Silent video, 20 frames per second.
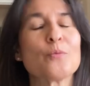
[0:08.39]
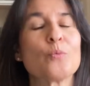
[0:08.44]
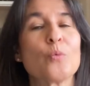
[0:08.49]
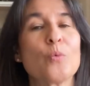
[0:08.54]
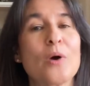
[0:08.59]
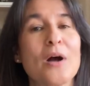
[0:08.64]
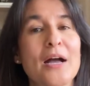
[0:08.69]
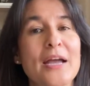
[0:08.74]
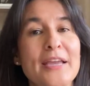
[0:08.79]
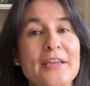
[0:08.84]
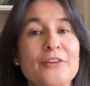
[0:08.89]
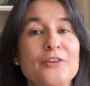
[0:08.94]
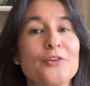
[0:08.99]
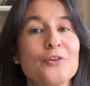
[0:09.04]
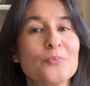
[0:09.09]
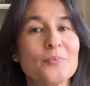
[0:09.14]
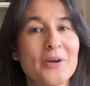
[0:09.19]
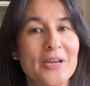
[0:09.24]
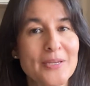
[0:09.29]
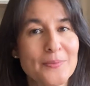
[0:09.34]
why
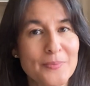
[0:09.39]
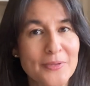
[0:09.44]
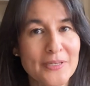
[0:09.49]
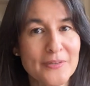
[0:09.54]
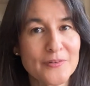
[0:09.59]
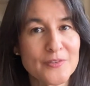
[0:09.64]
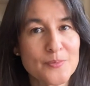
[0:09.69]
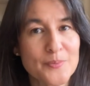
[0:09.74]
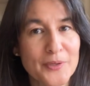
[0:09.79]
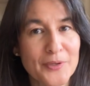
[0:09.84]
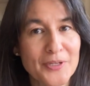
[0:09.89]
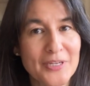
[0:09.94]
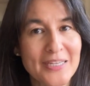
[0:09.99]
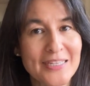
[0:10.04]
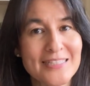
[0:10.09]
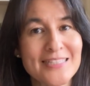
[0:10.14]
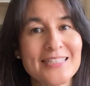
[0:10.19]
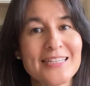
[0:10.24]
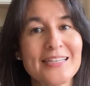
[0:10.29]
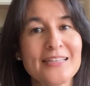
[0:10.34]
you might be
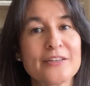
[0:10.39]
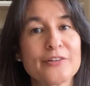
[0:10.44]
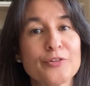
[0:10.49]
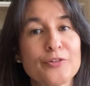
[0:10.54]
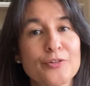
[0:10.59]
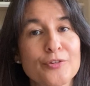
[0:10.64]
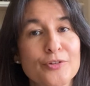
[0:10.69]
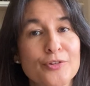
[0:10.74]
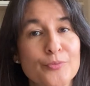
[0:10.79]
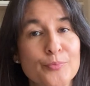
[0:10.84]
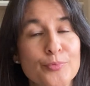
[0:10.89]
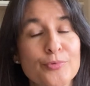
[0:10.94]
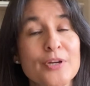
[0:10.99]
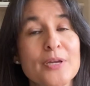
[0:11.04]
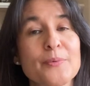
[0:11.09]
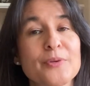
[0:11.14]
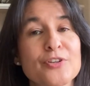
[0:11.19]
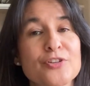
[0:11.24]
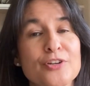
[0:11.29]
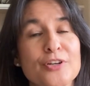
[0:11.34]
experiencing
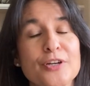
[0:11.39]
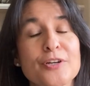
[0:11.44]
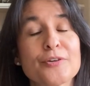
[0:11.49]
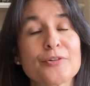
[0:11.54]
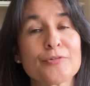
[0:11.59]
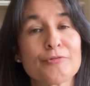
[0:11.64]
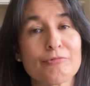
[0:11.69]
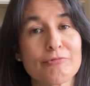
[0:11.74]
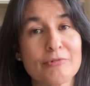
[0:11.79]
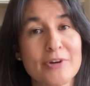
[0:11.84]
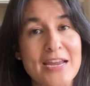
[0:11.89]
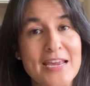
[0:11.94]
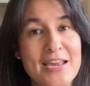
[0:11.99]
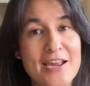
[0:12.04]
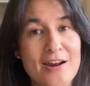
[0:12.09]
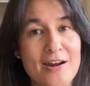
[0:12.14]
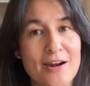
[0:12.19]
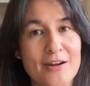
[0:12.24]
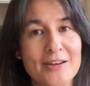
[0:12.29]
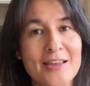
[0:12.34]
premature gray
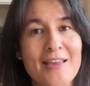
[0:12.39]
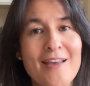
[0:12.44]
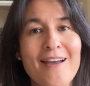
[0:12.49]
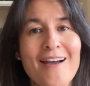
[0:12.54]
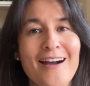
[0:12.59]
hair.